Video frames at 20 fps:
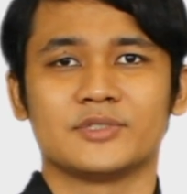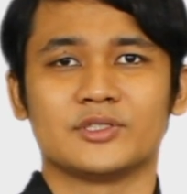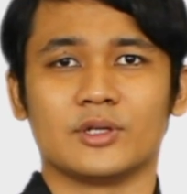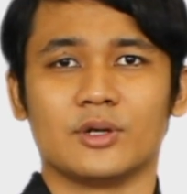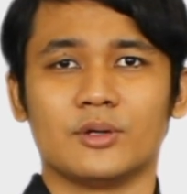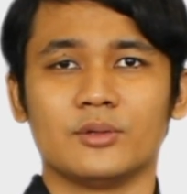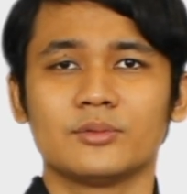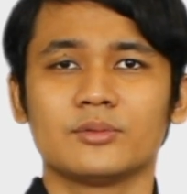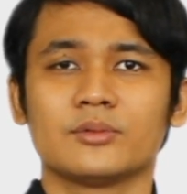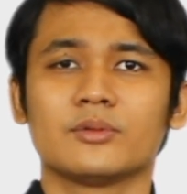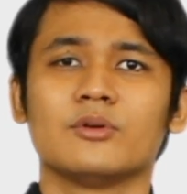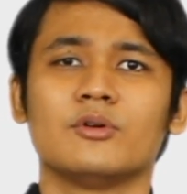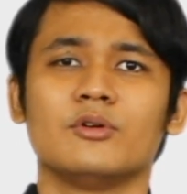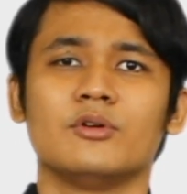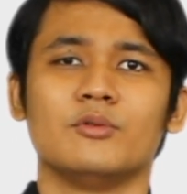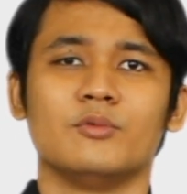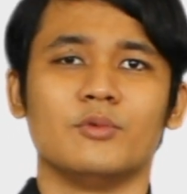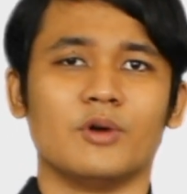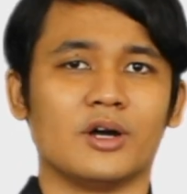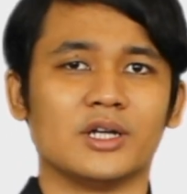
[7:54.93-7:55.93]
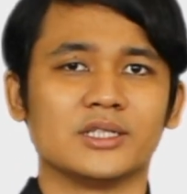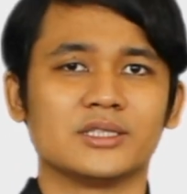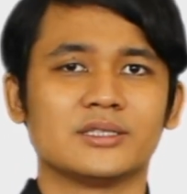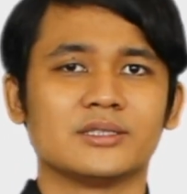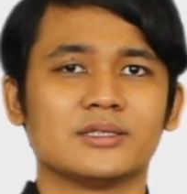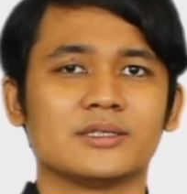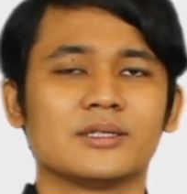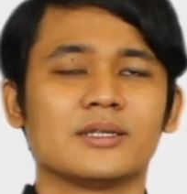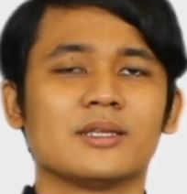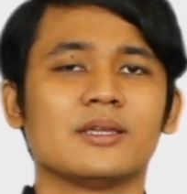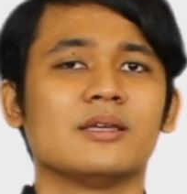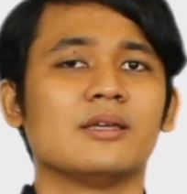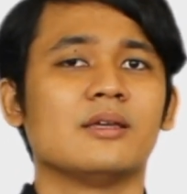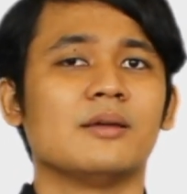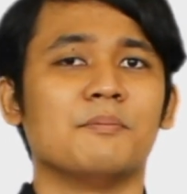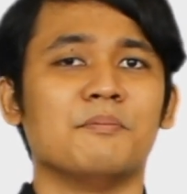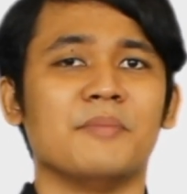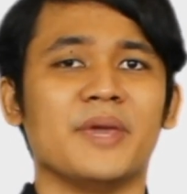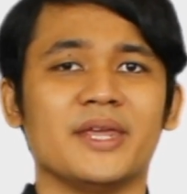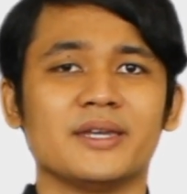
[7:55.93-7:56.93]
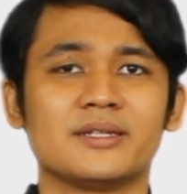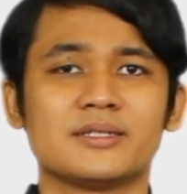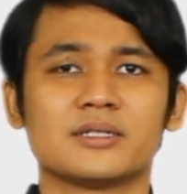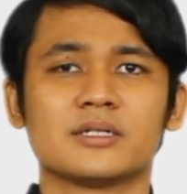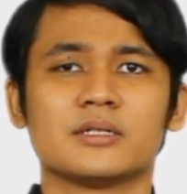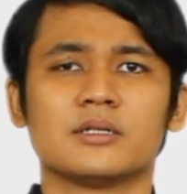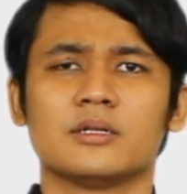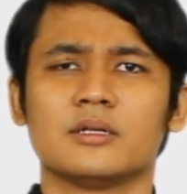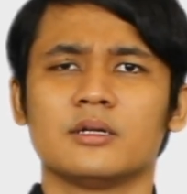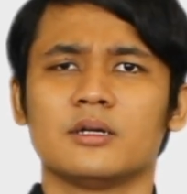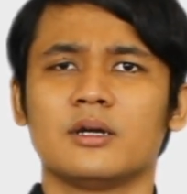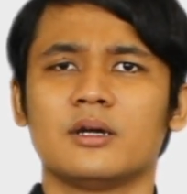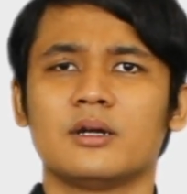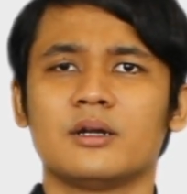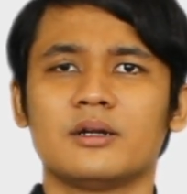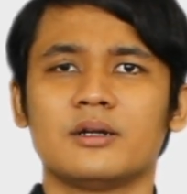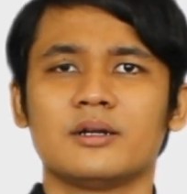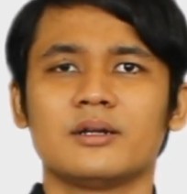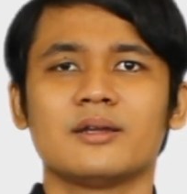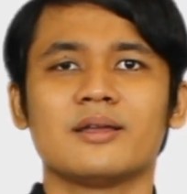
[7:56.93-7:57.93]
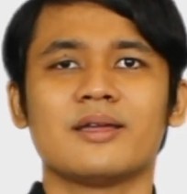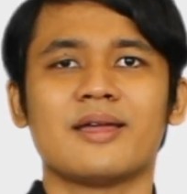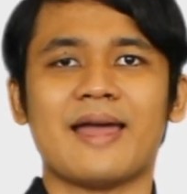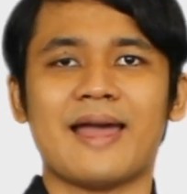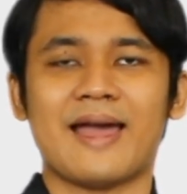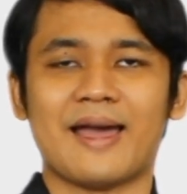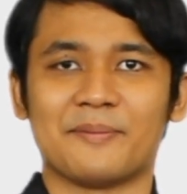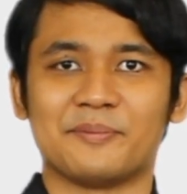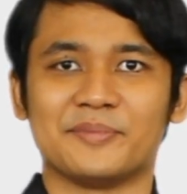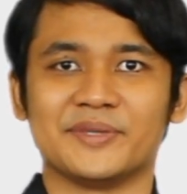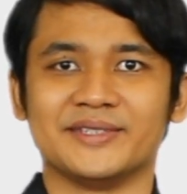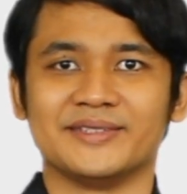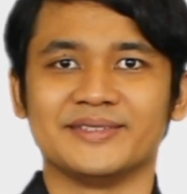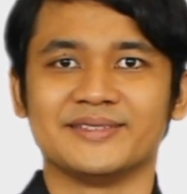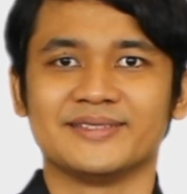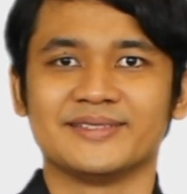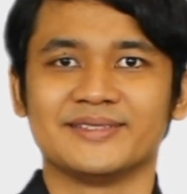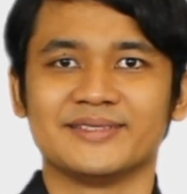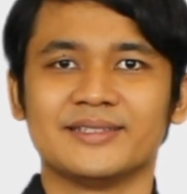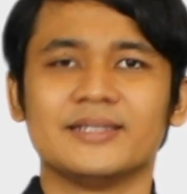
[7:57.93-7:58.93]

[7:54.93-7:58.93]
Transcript: So, what made her happy?